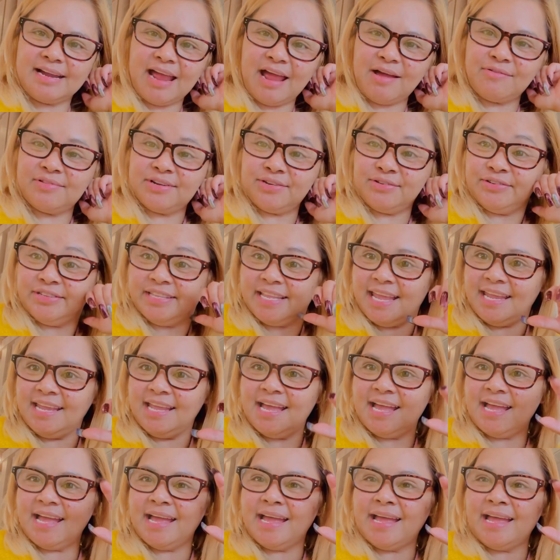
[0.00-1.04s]
Have a good day,
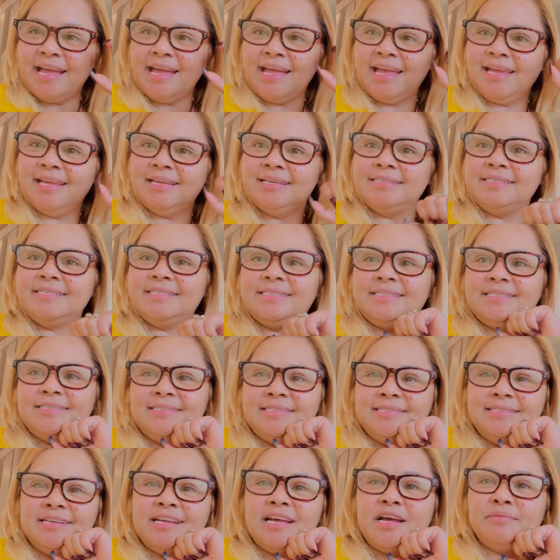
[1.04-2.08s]
guys.
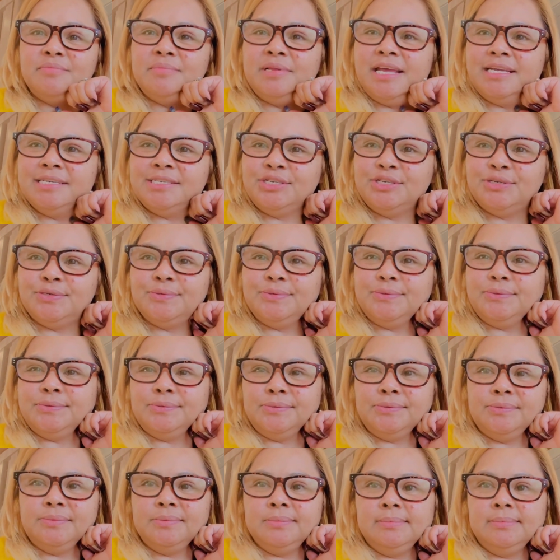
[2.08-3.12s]
God bless you.